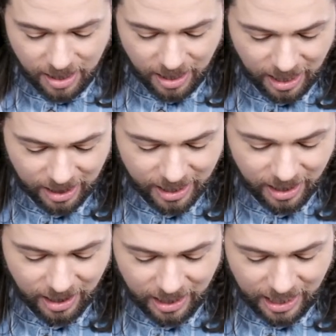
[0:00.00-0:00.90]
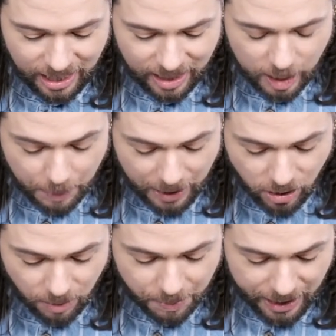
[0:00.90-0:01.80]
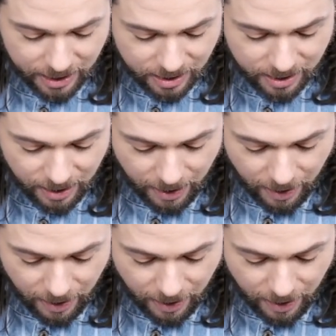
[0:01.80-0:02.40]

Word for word: little special piece.